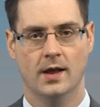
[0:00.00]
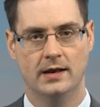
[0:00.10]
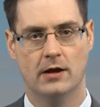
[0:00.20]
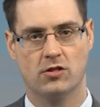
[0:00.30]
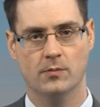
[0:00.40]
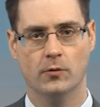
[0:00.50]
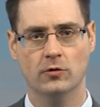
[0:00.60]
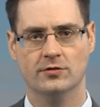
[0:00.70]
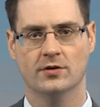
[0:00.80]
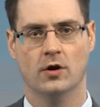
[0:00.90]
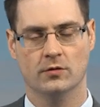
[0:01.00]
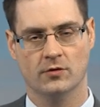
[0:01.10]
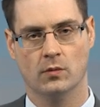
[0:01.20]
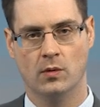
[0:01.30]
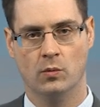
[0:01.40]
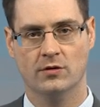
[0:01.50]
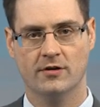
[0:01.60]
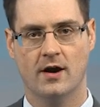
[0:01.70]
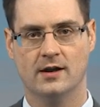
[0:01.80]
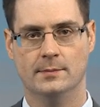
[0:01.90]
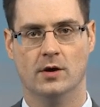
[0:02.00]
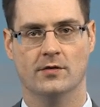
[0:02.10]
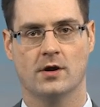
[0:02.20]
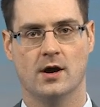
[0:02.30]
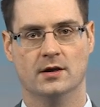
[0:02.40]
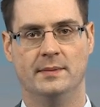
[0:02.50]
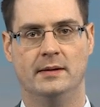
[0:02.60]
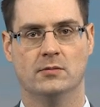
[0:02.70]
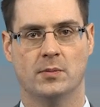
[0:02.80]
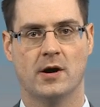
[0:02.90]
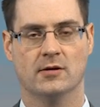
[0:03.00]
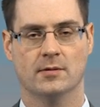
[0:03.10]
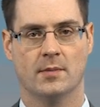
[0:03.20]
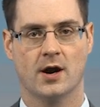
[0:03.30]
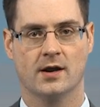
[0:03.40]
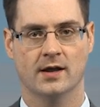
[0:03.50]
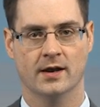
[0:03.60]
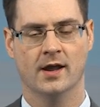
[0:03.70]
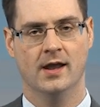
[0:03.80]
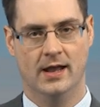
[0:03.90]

Now, it's important to note that when we're talking about the condominium apartment market